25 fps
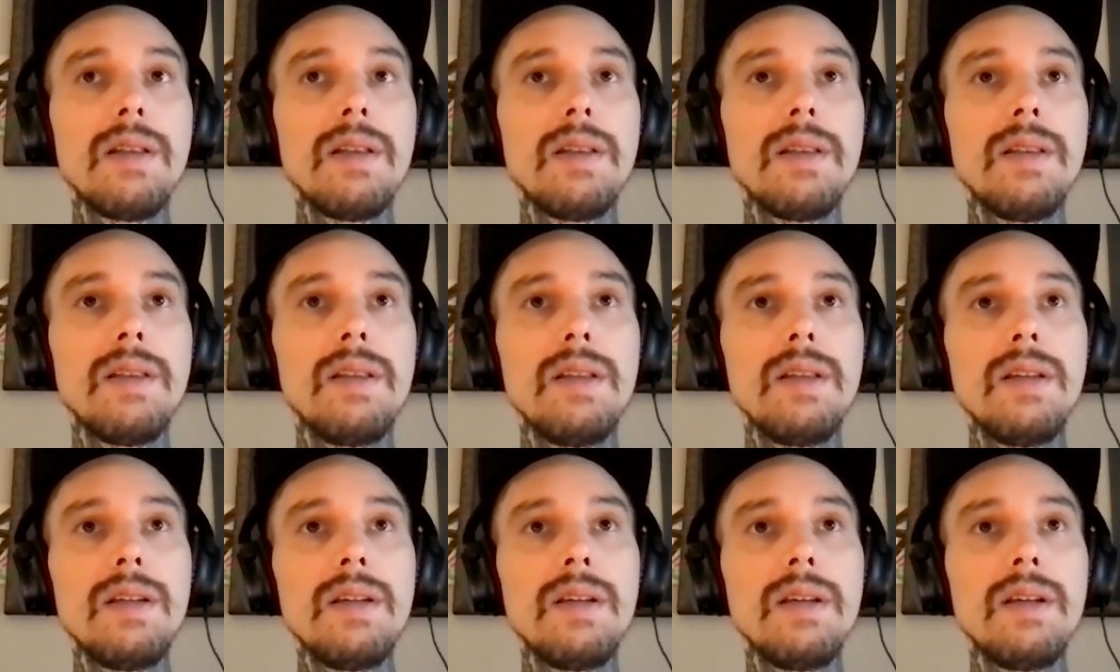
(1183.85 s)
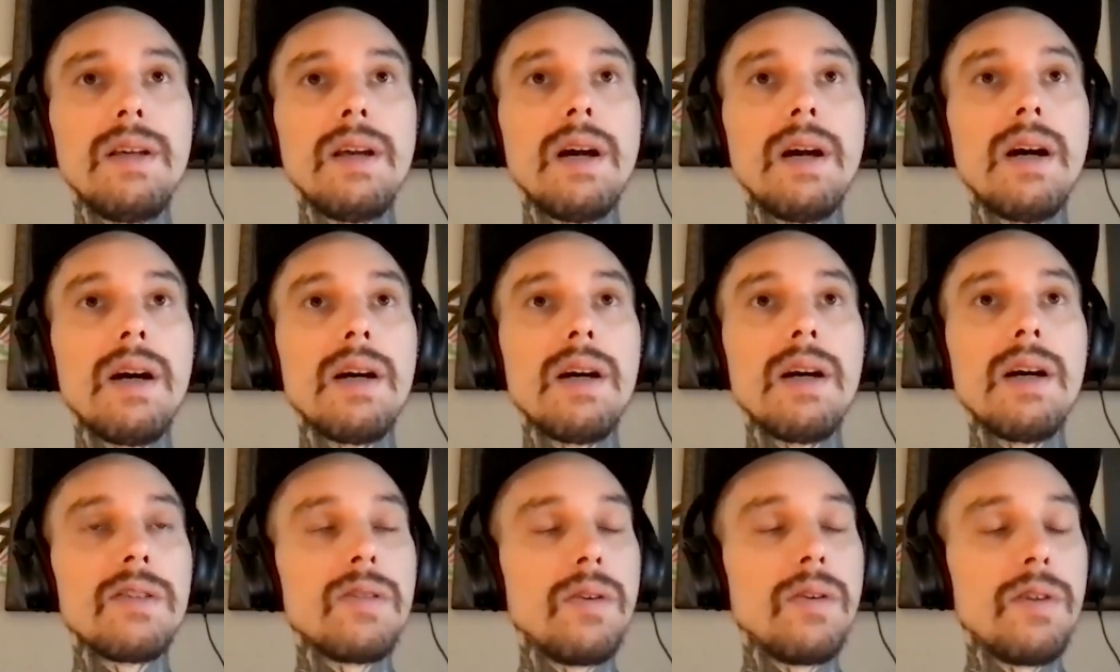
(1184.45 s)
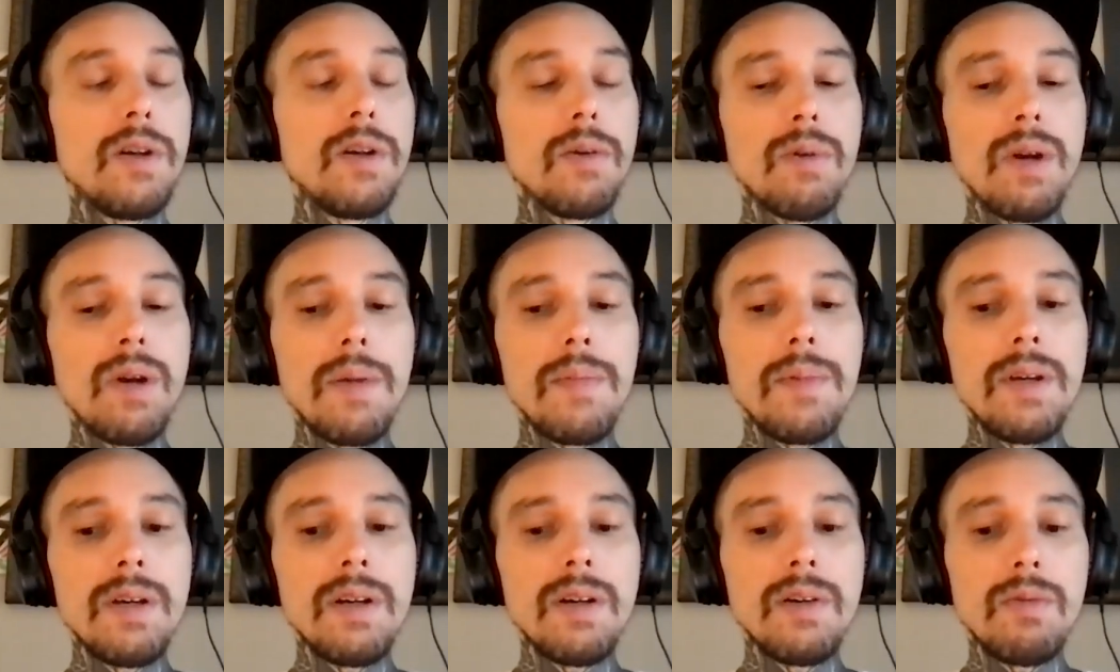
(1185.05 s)
the uh, Saudi
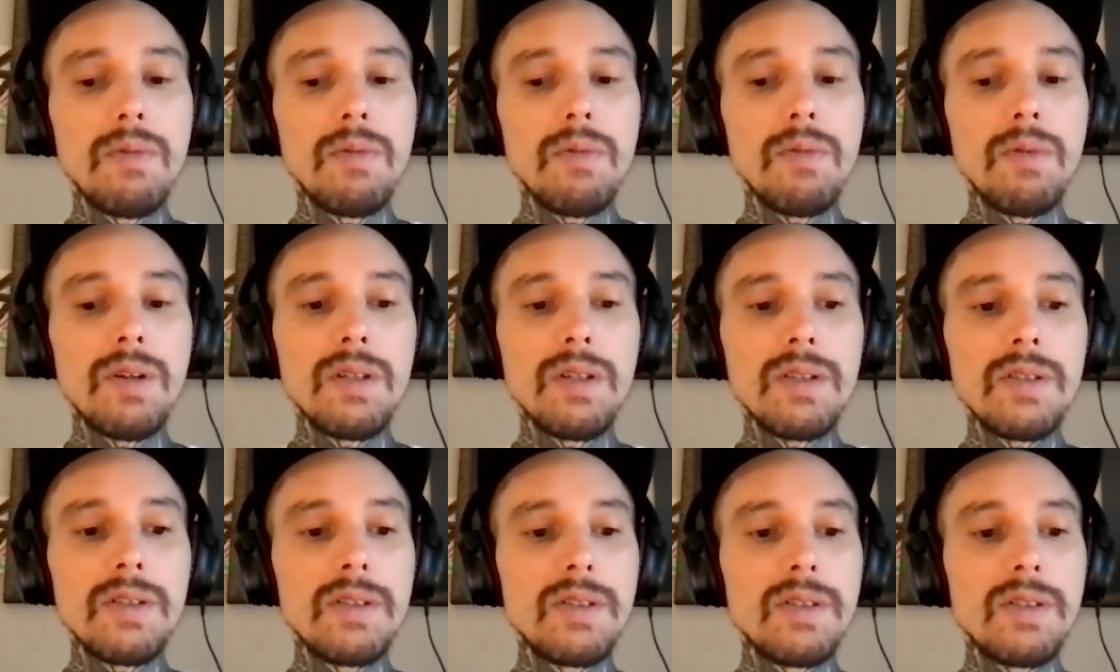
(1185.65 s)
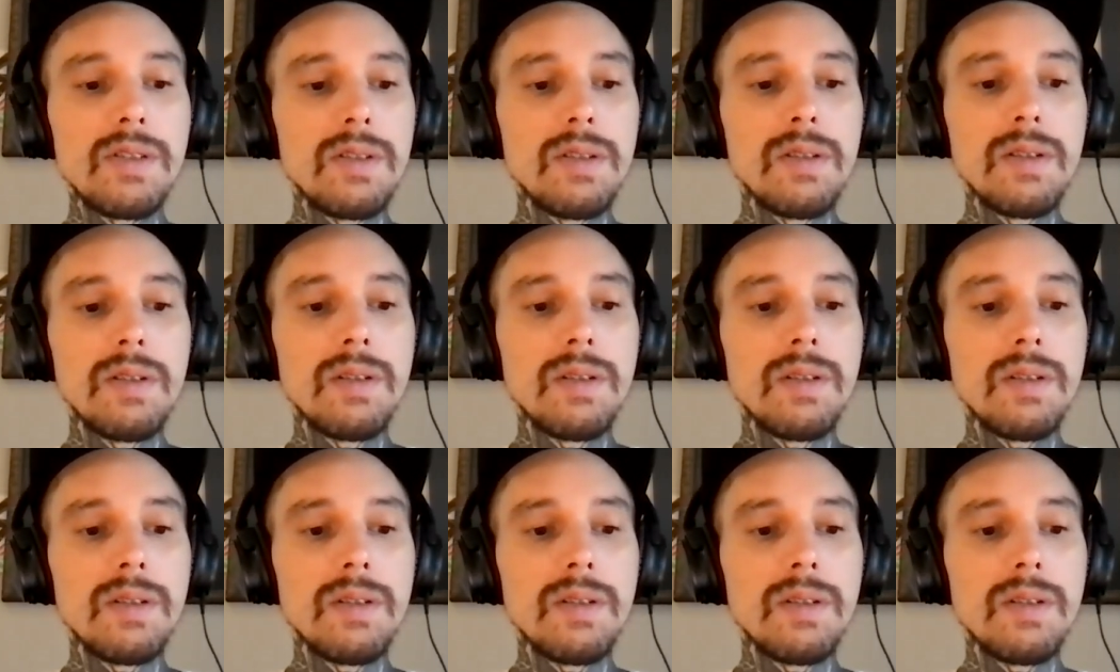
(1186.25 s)
Arabia was